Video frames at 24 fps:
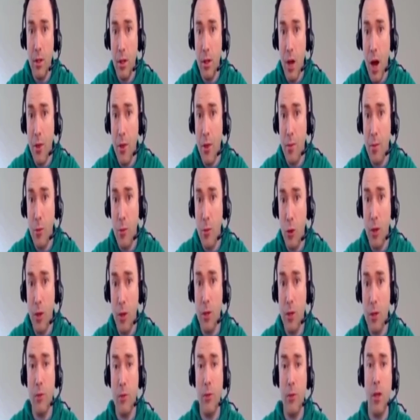
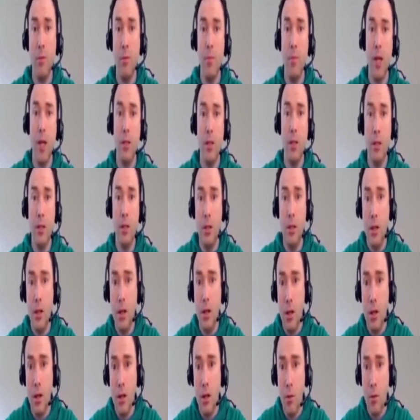GothamChess recommended
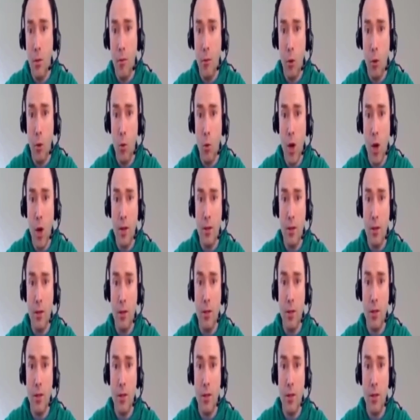for white.